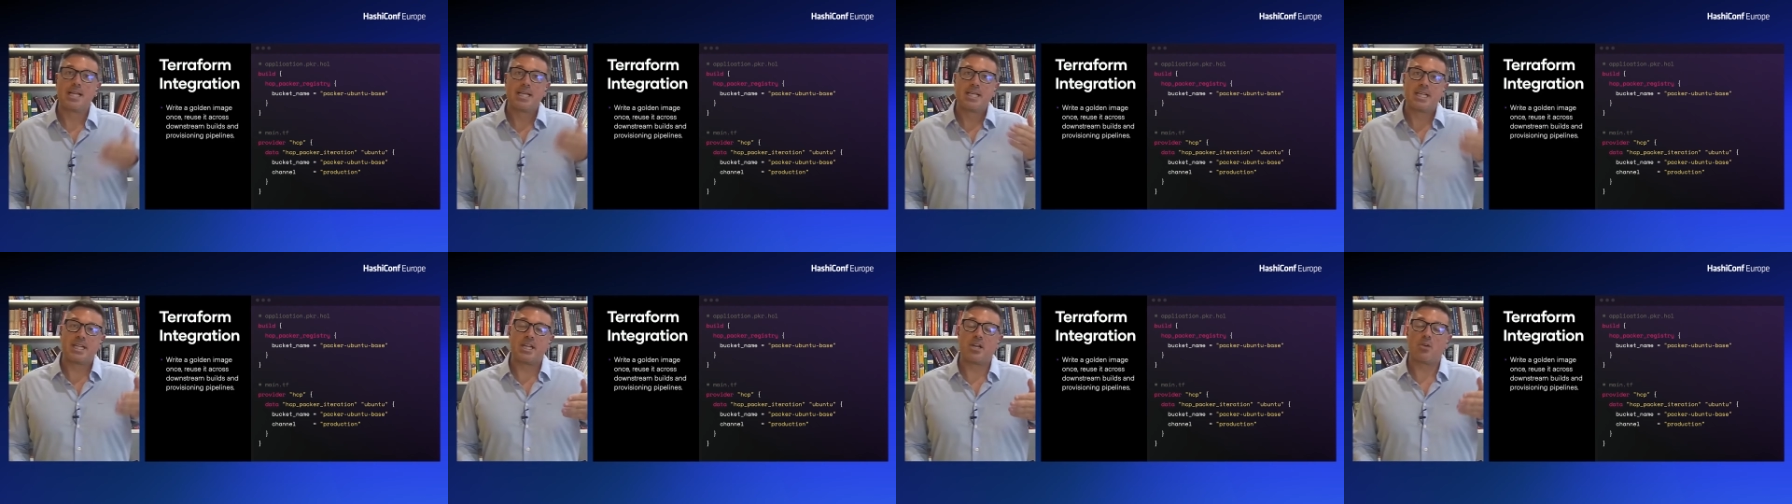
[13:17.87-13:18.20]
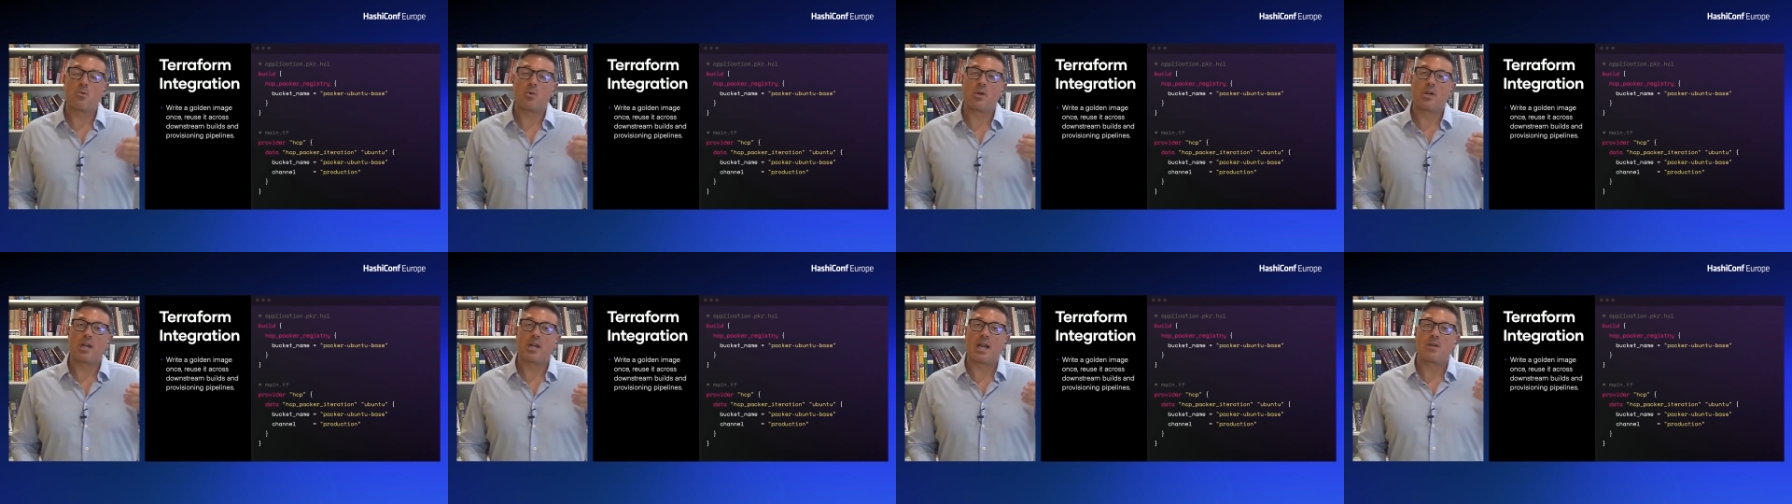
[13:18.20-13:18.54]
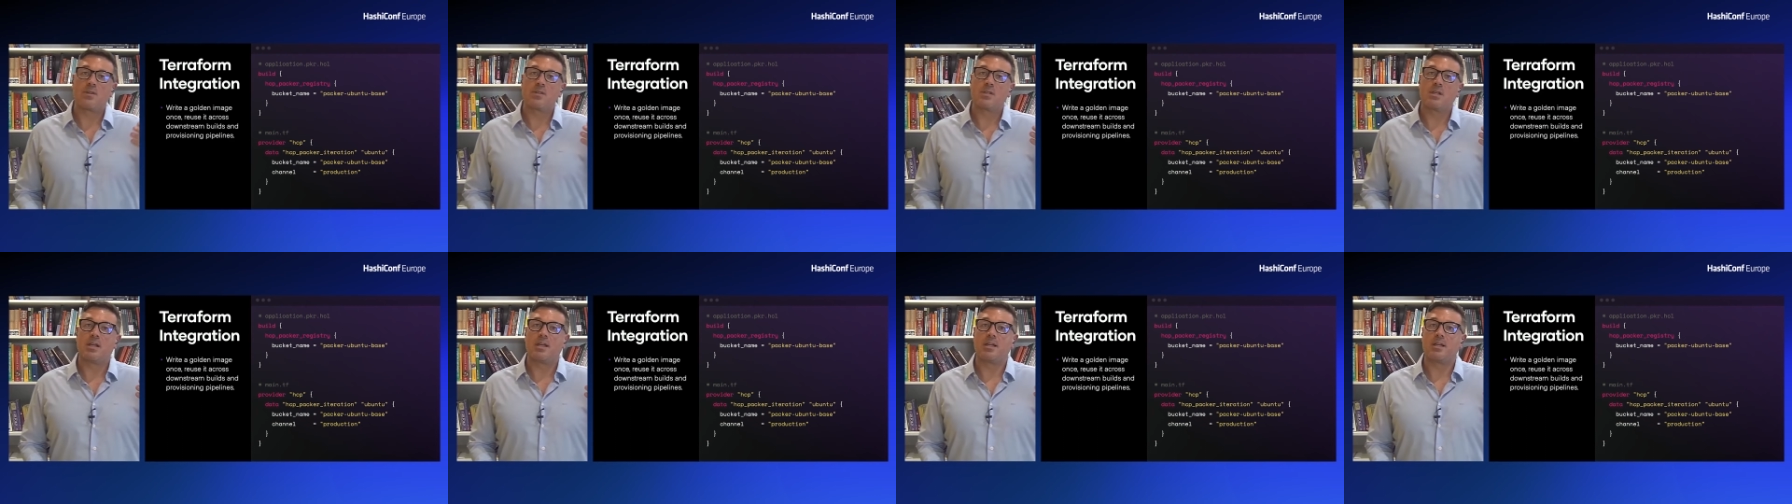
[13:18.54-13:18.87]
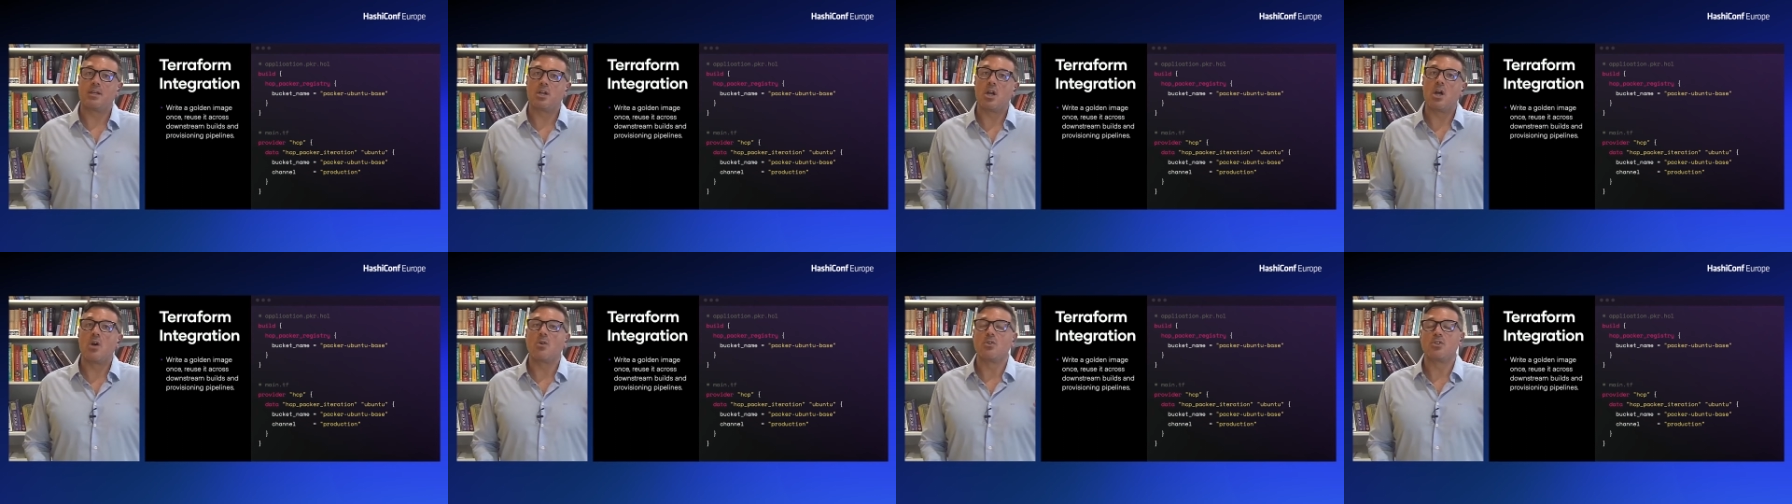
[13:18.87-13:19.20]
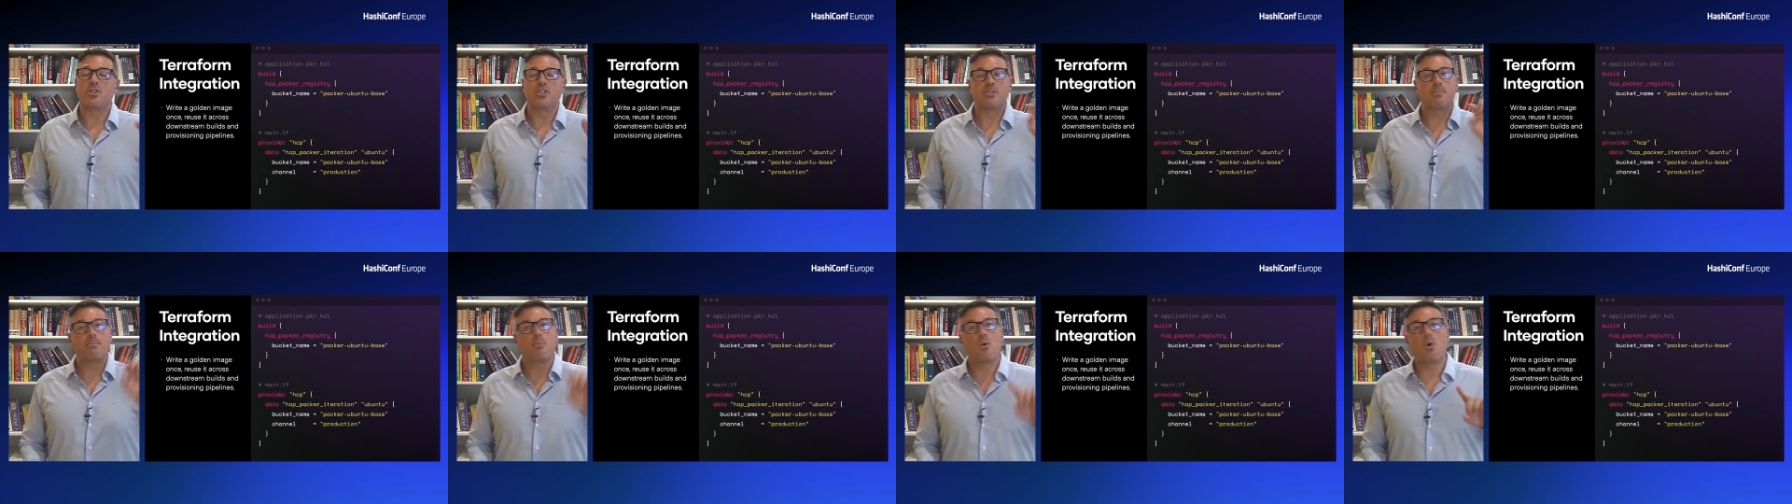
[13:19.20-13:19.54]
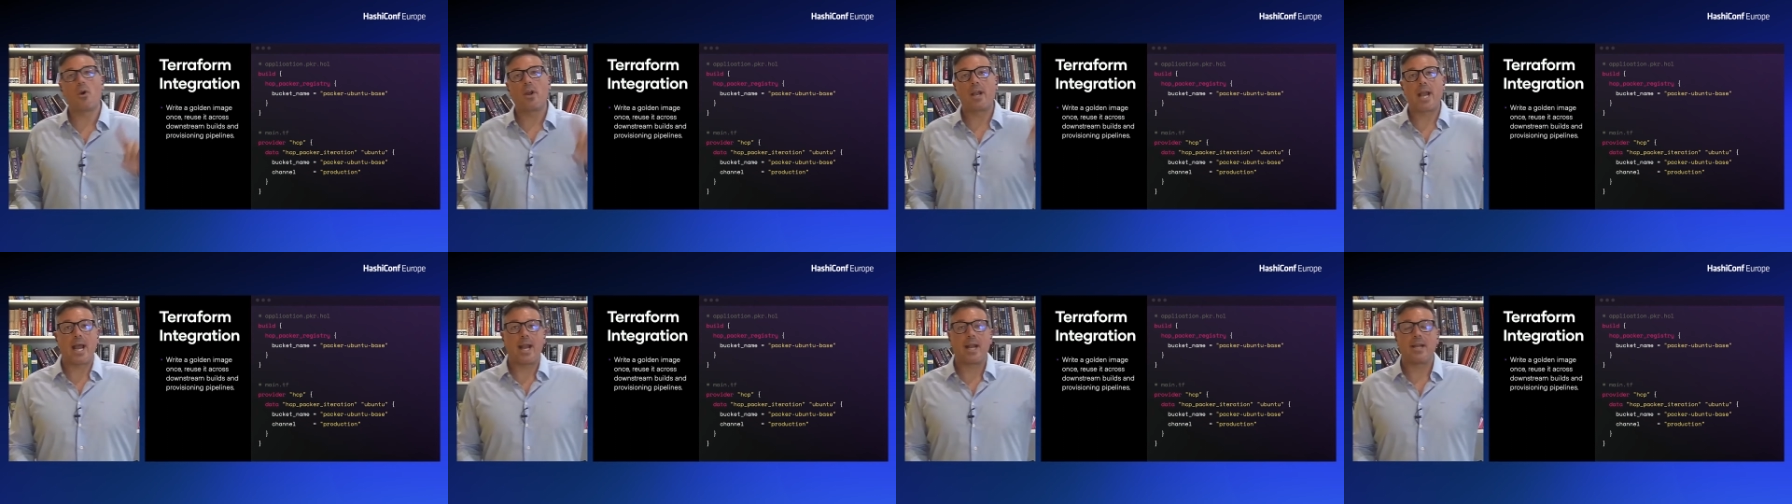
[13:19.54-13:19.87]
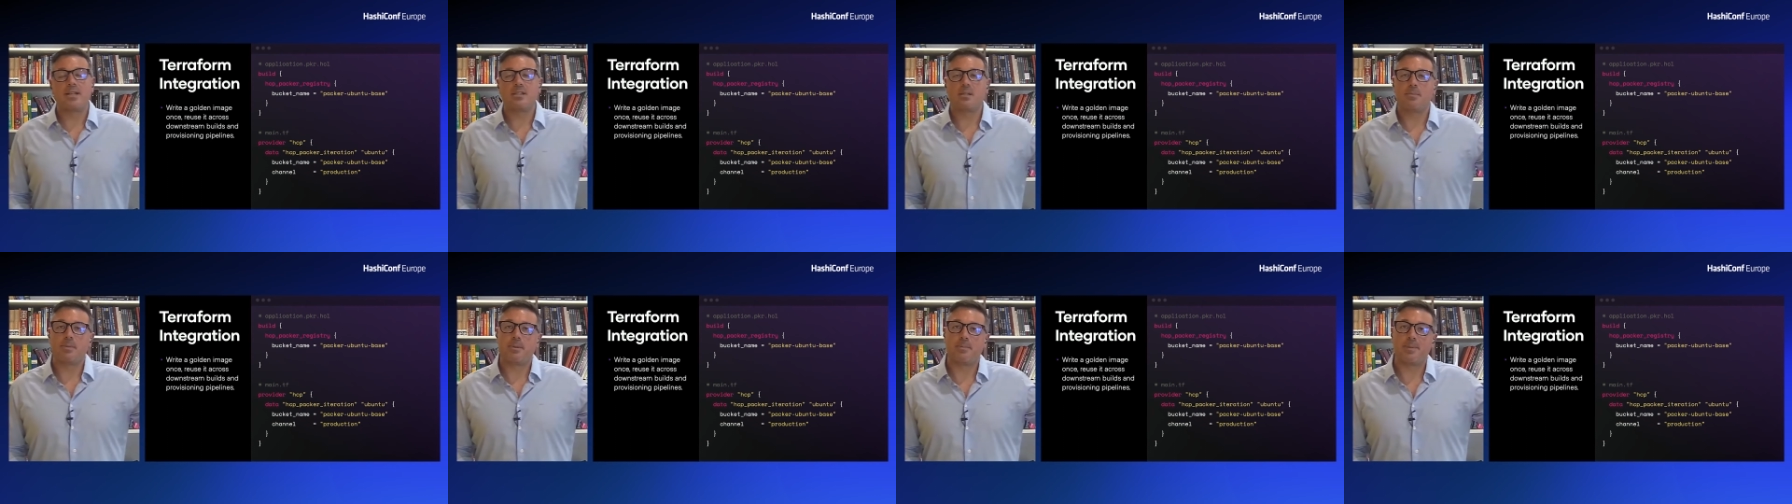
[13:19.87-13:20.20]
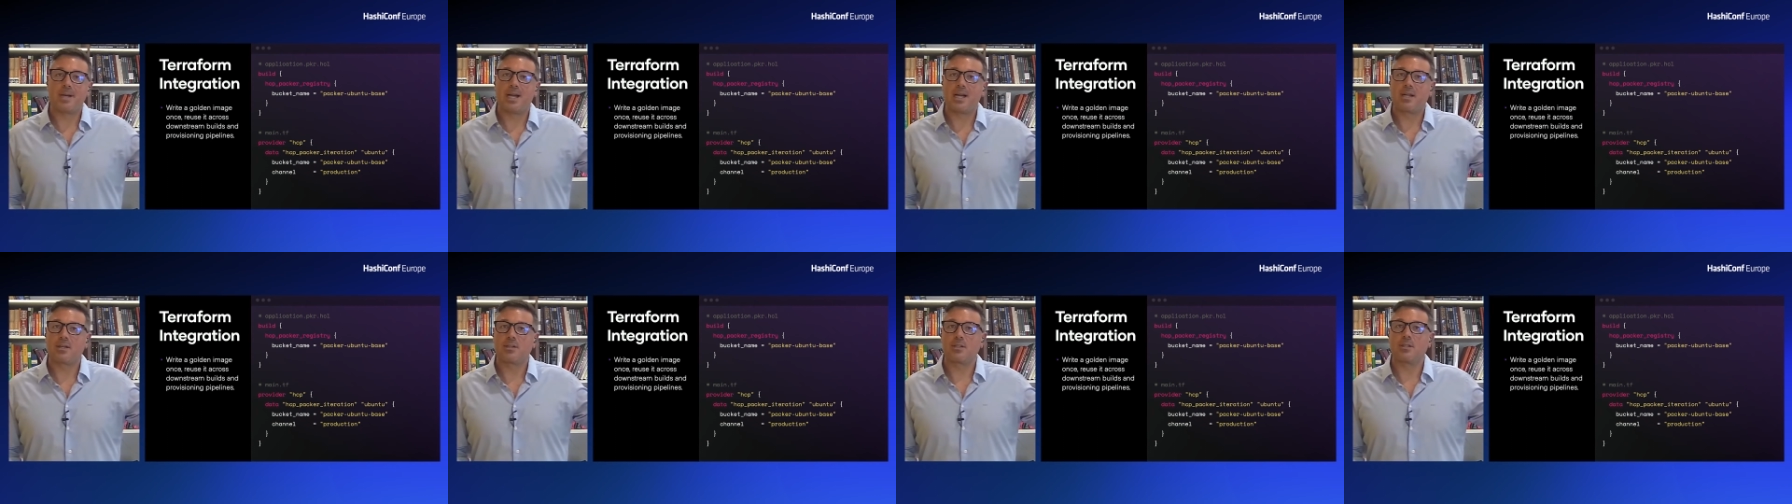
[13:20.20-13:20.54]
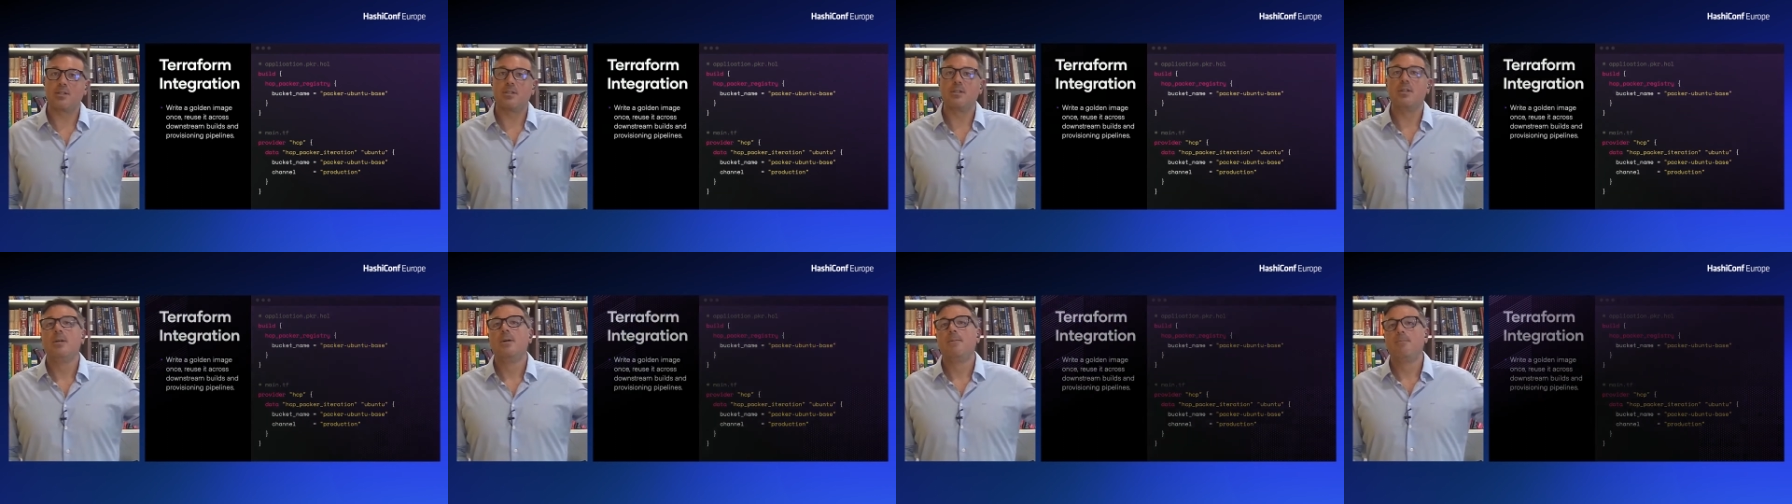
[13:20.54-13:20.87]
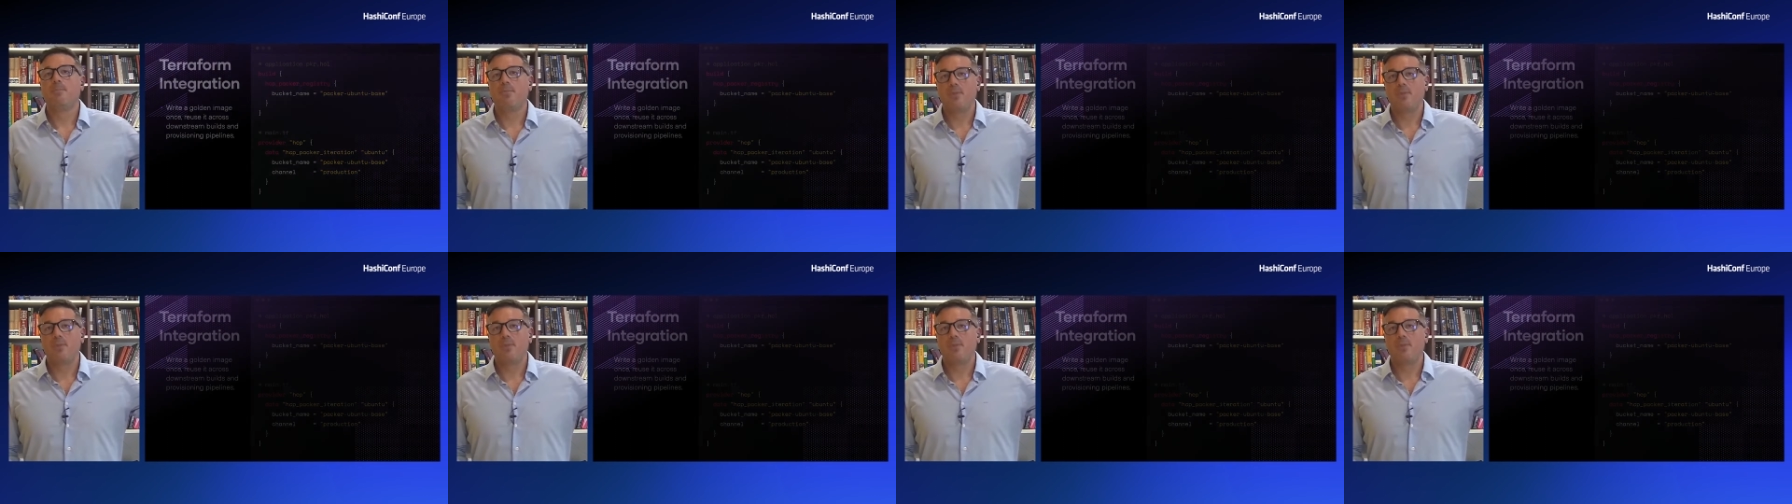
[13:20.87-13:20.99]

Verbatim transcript: Here we're now saying, no, just point at HCP Packer